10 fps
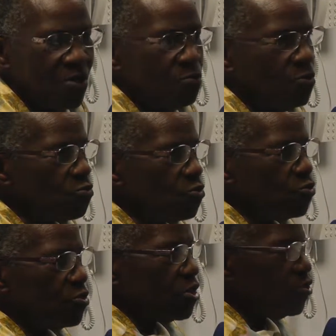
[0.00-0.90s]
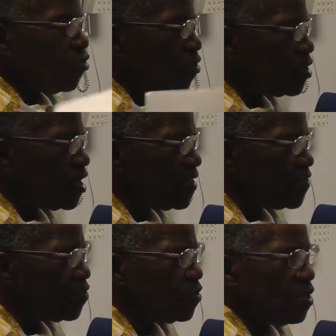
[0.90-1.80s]
We wrote to the
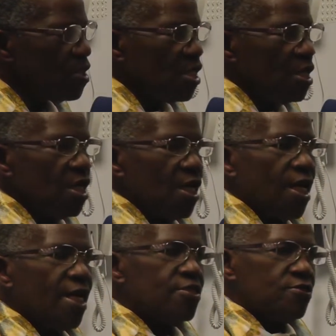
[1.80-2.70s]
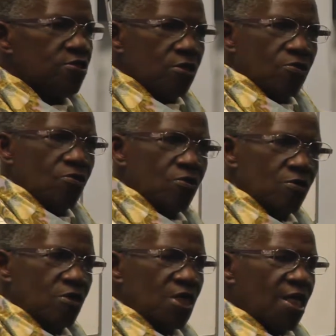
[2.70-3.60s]
doctors, and you know,
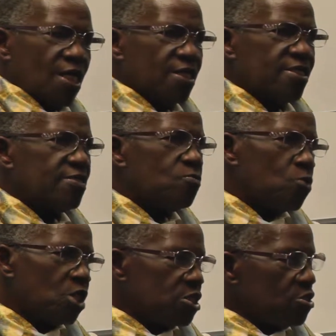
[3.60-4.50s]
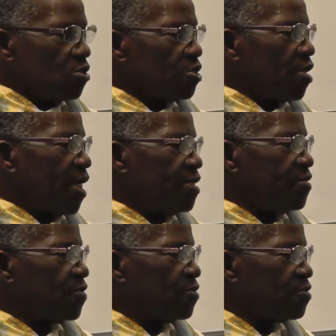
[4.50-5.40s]
I think one doctor
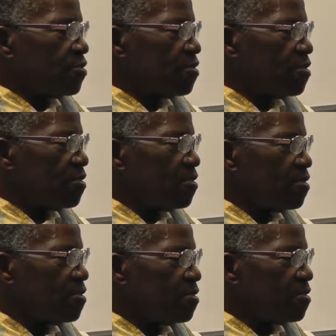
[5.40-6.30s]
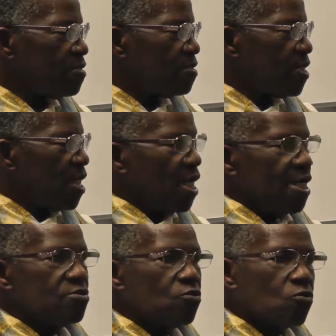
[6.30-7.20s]
answered,
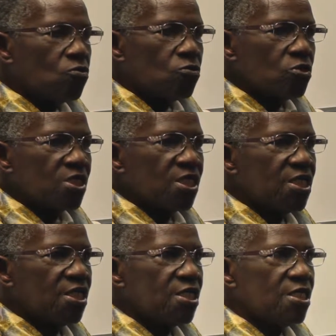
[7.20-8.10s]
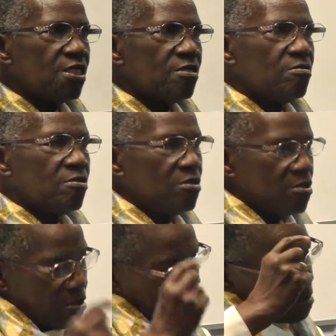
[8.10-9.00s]
and all the
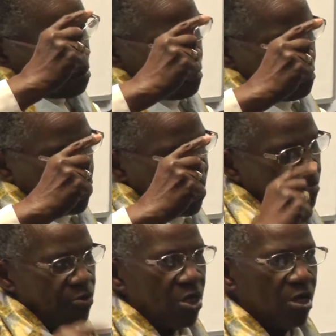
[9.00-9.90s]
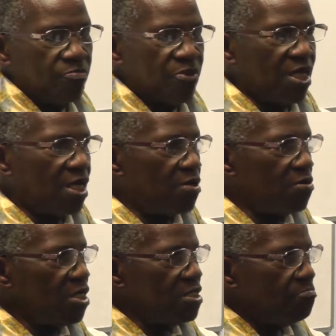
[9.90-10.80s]
people up there in the